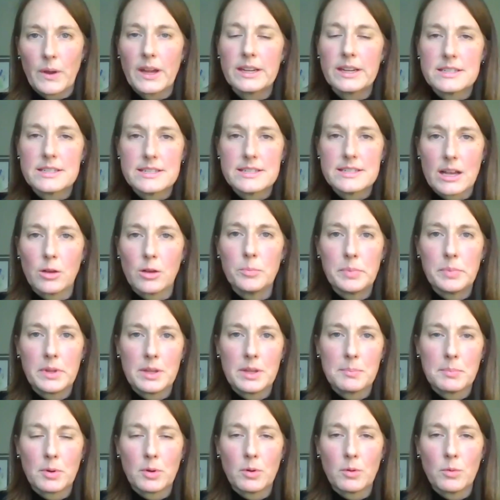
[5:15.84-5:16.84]
ahead and tell
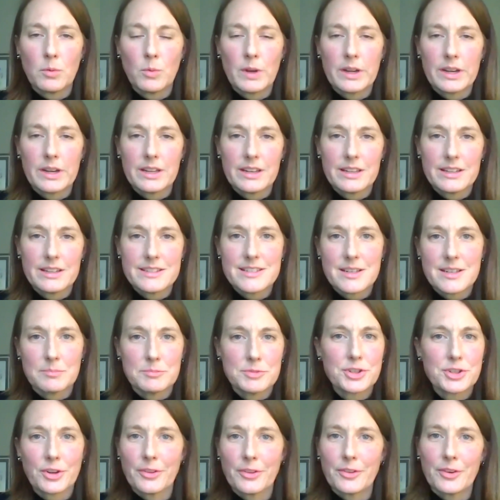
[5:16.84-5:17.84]
people what it is? I'm
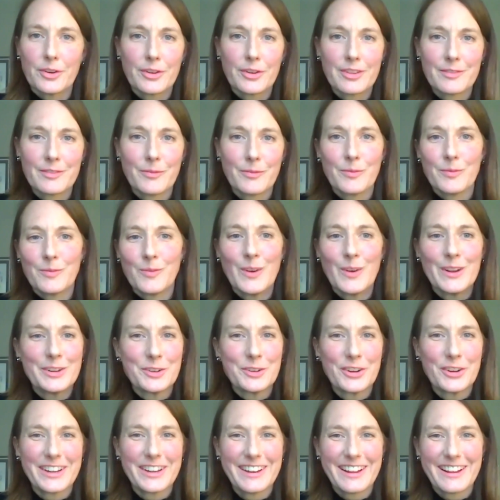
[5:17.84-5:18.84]
sure they're
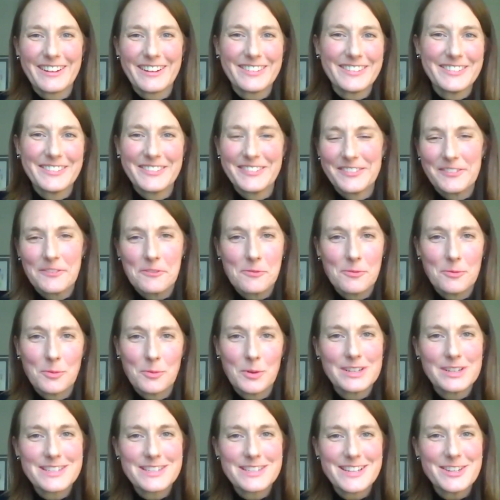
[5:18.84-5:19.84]
wondering now,
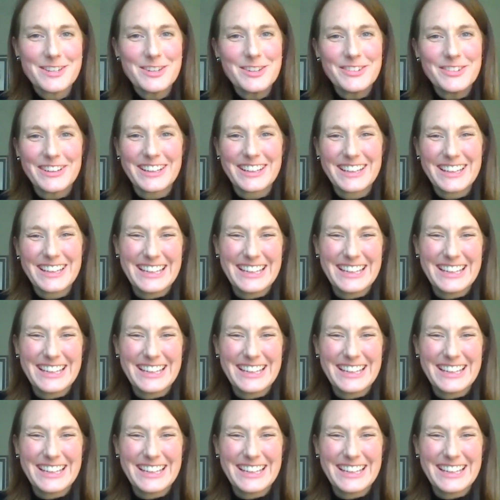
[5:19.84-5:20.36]
what is he doing?